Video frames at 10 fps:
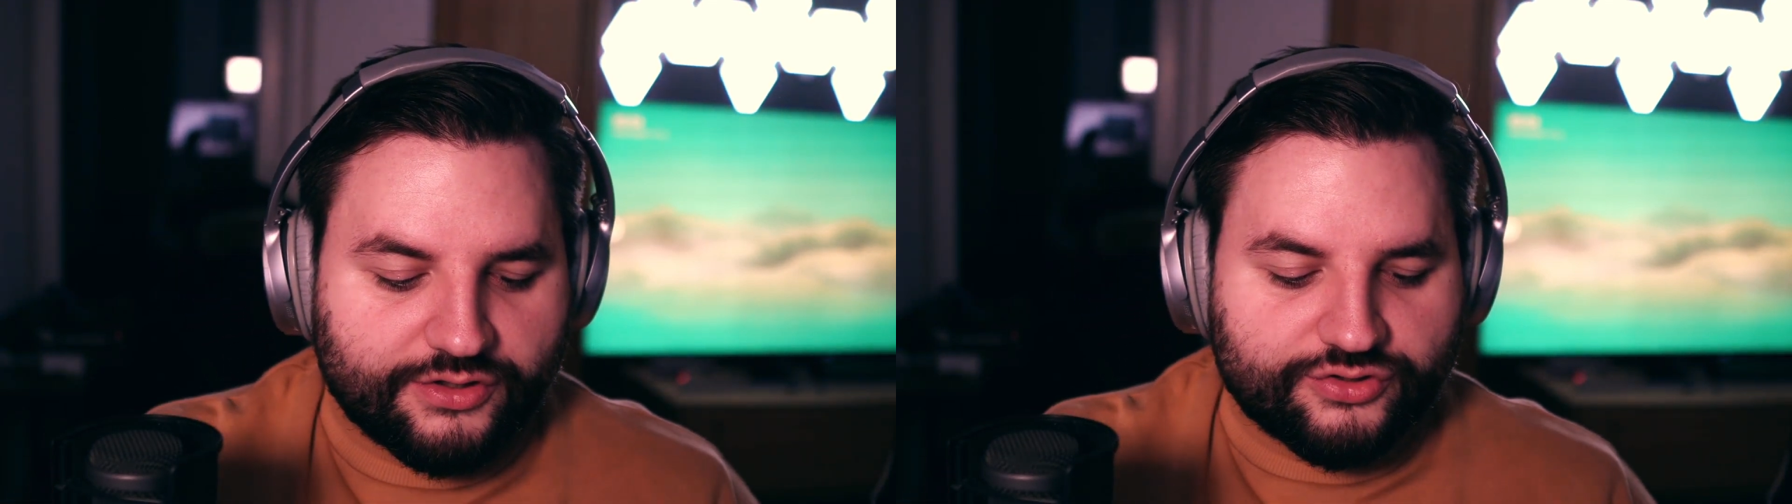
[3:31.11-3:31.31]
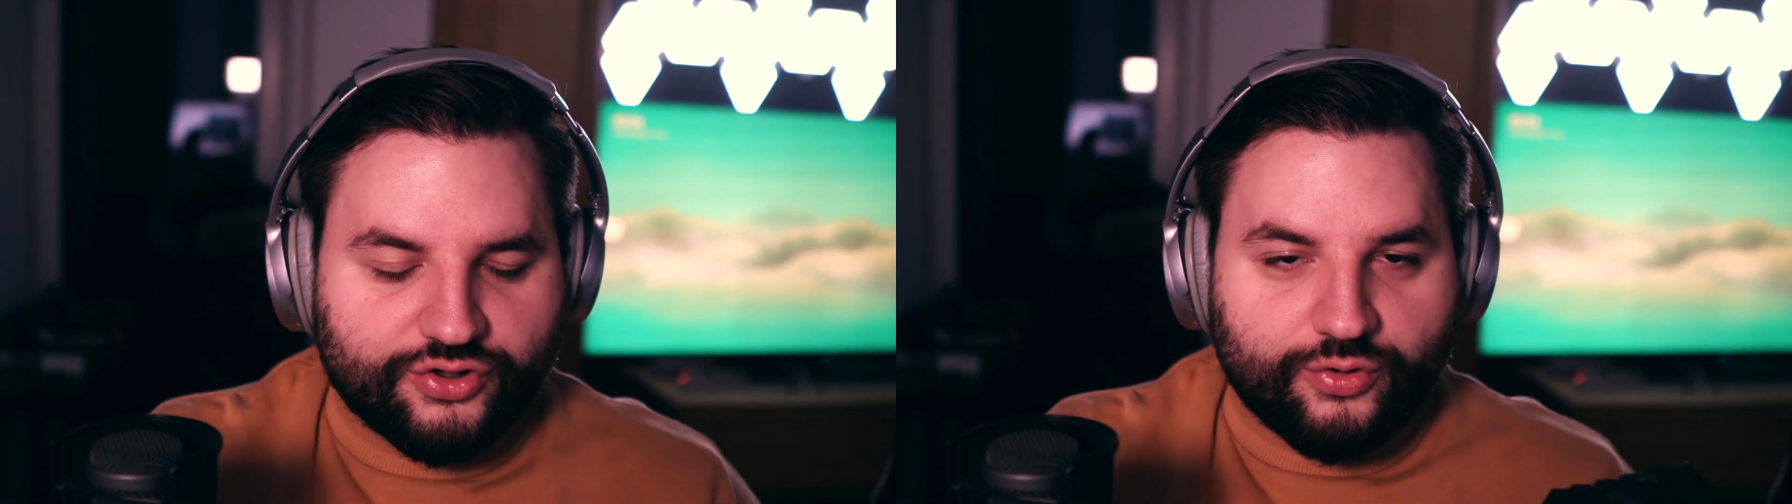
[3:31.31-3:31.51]

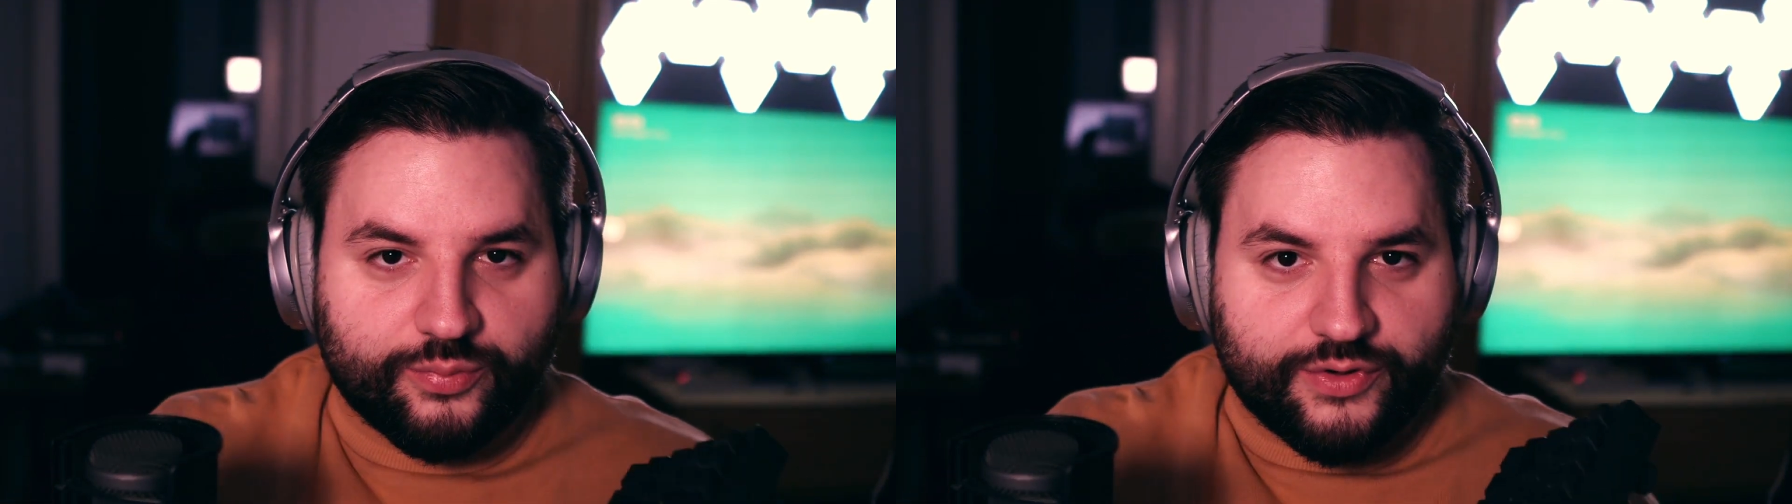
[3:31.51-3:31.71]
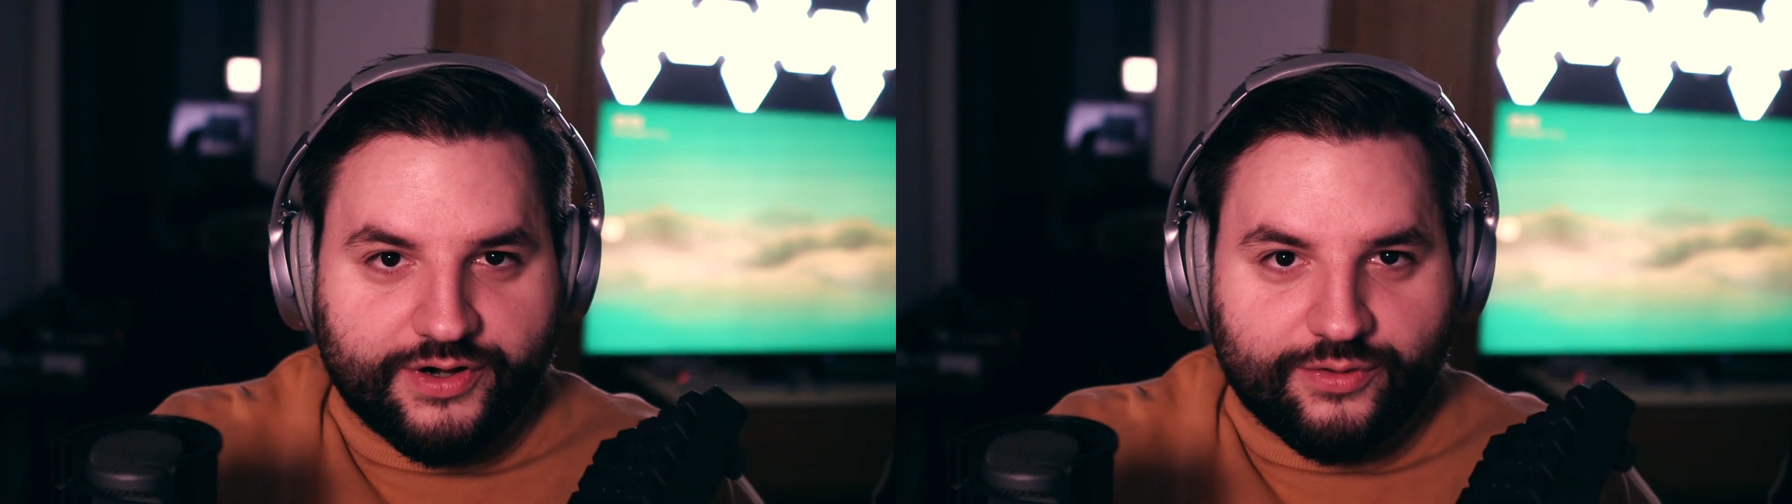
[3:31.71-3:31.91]

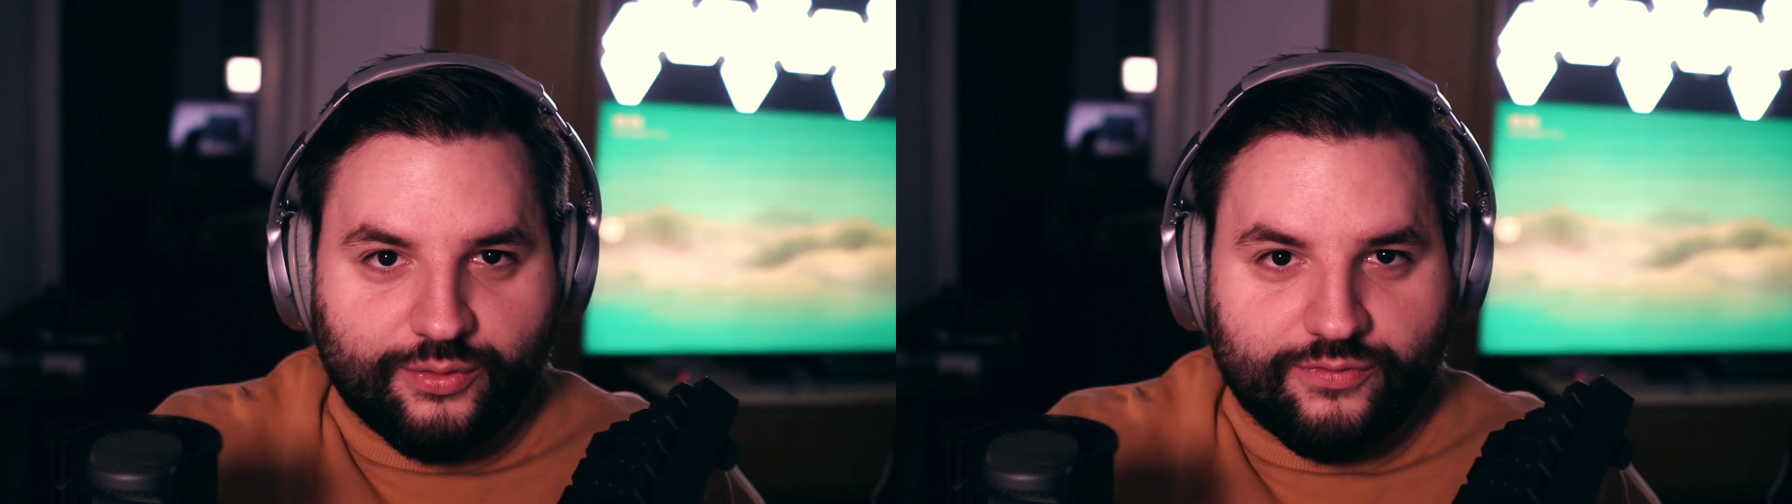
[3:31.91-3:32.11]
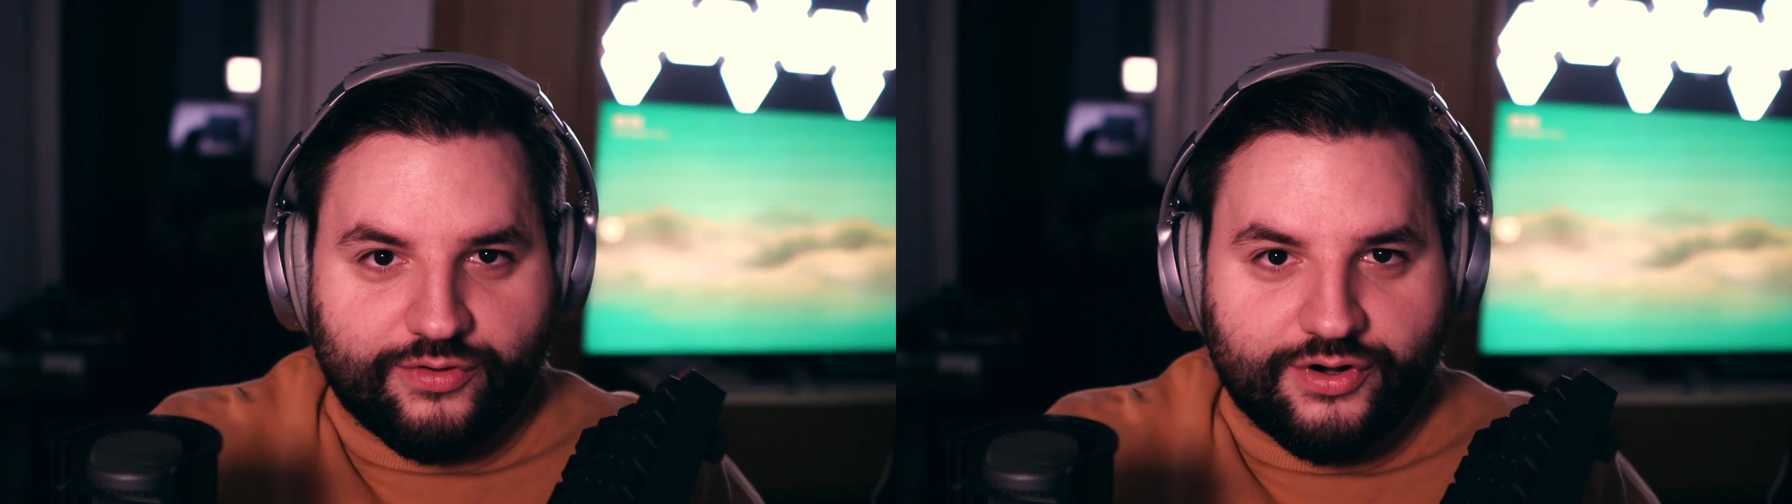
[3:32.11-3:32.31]
Topre
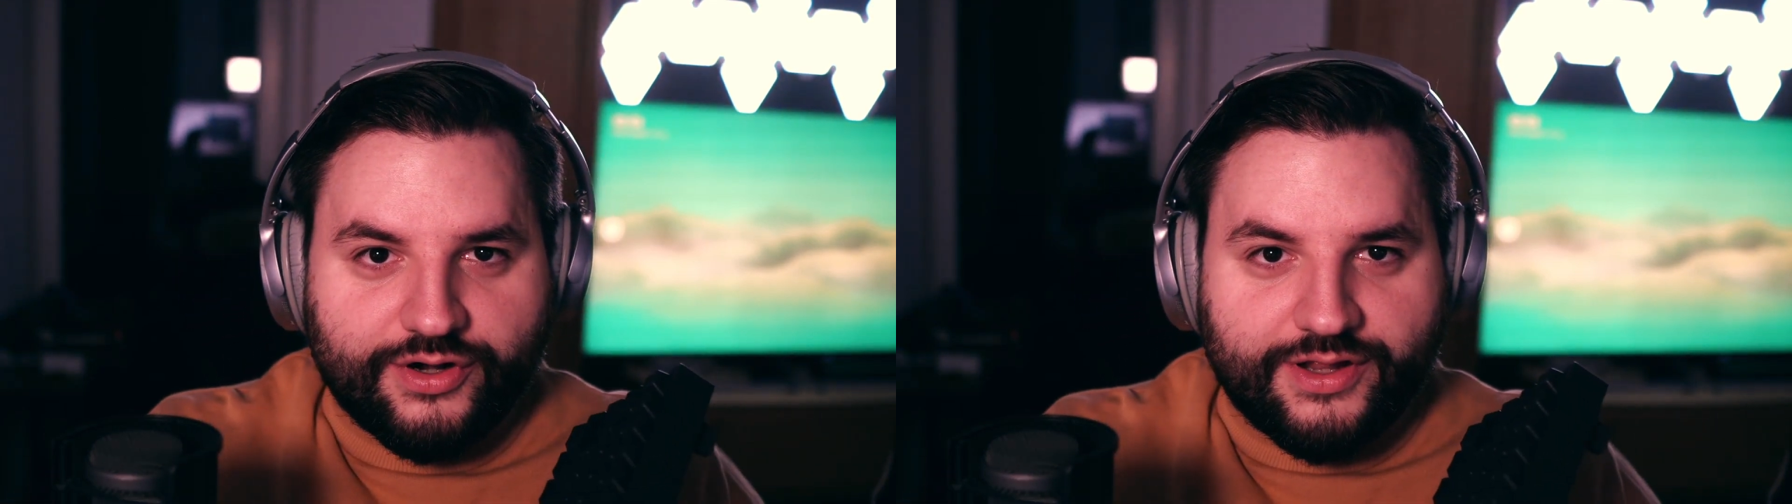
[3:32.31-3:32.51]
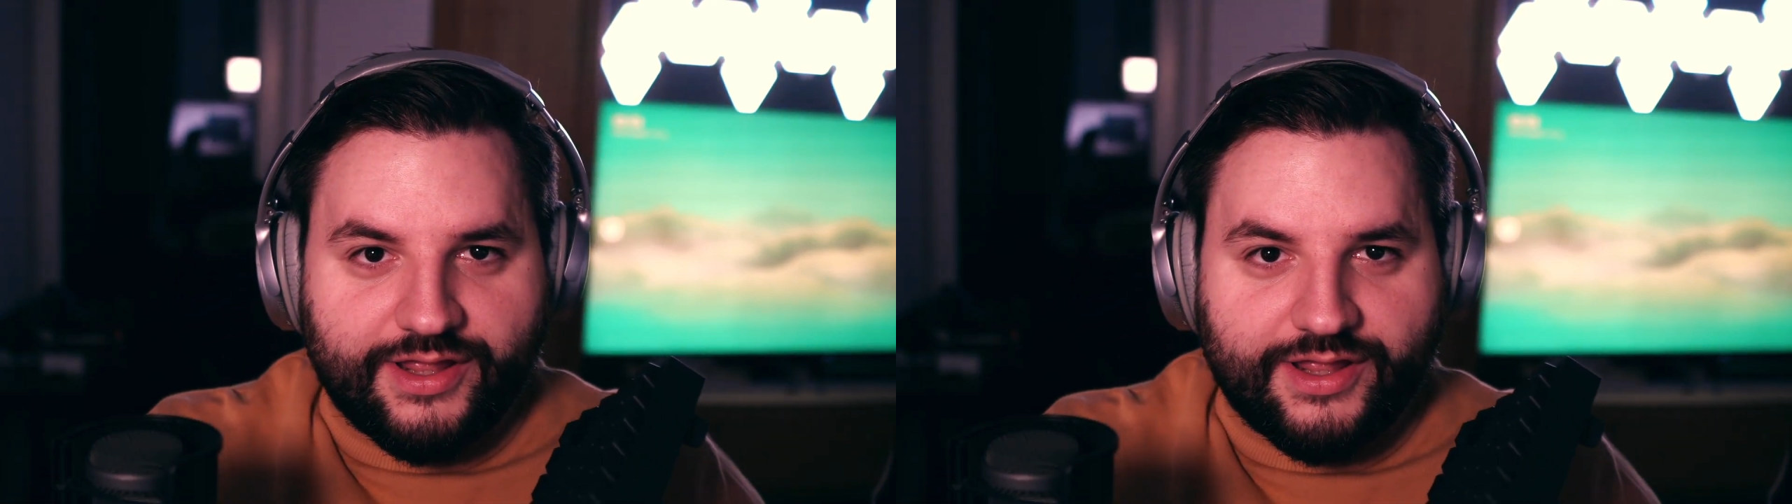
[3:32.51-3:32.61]
over